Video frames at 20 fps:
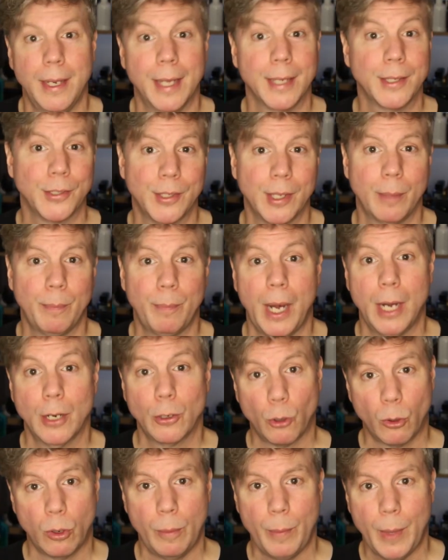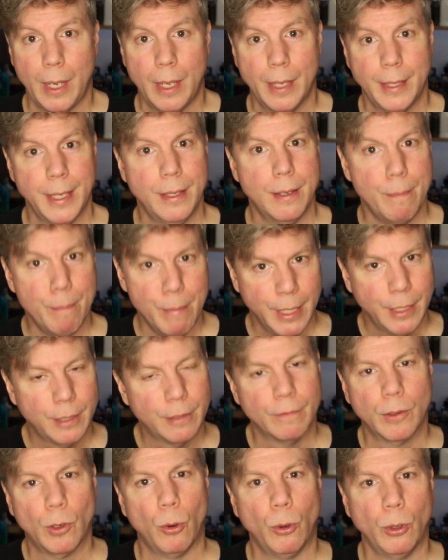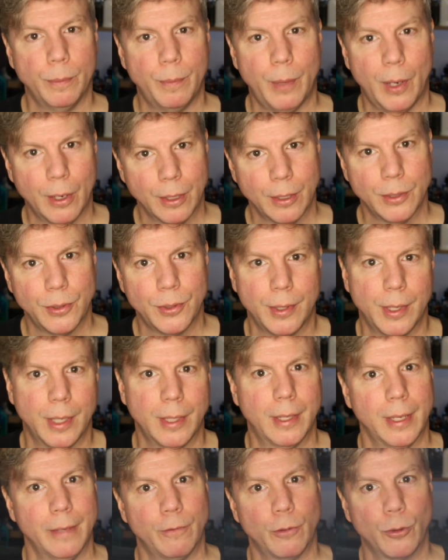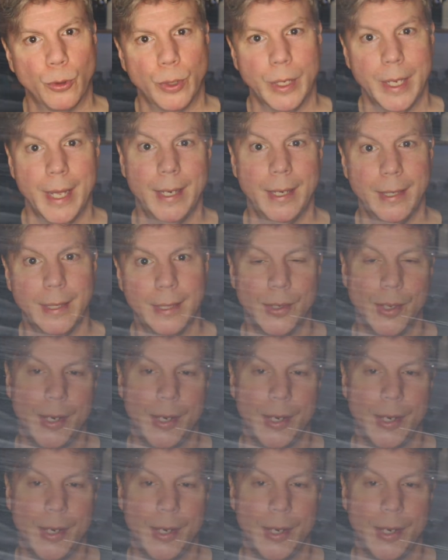Next up, Paco Rabanne and the mint of gold bars that they've created is